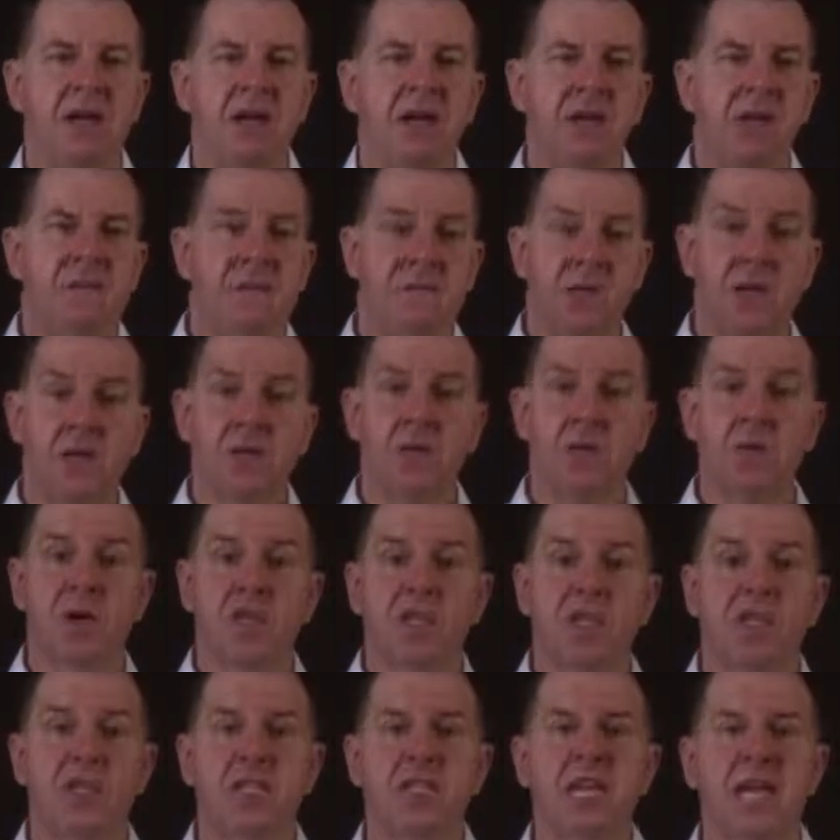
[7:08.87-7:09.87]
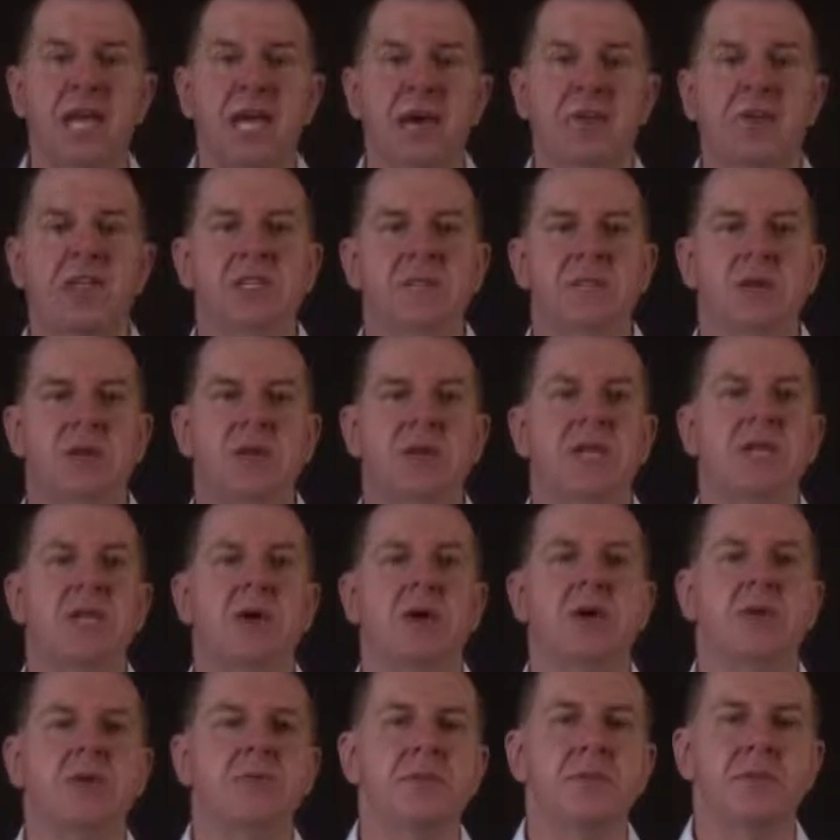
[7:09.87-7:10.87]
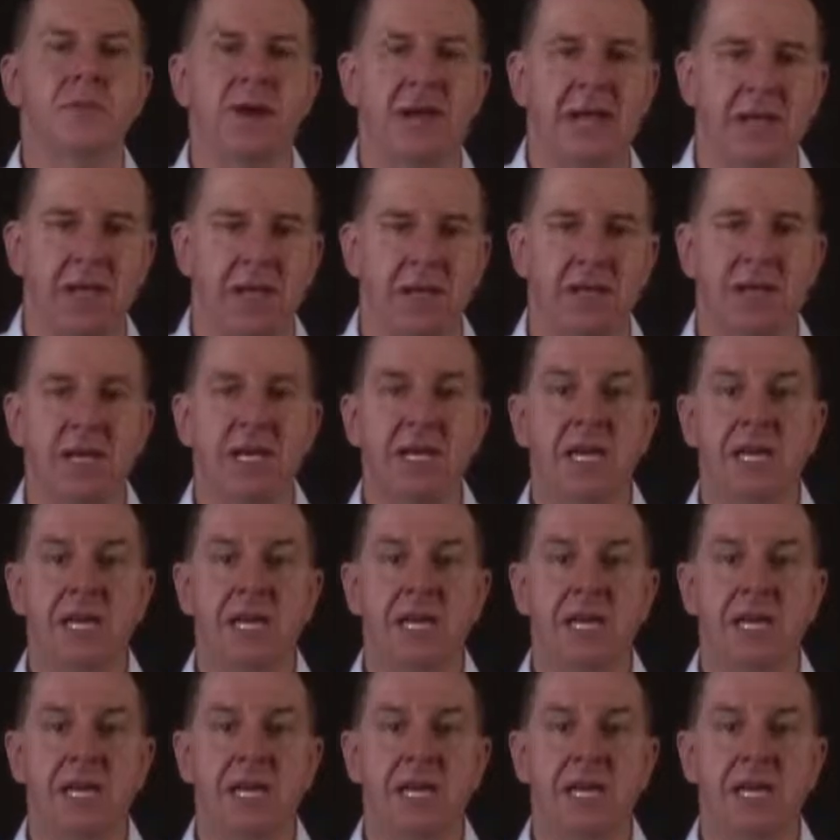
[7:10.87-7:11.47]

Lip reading: The first question is, how is money going to be made?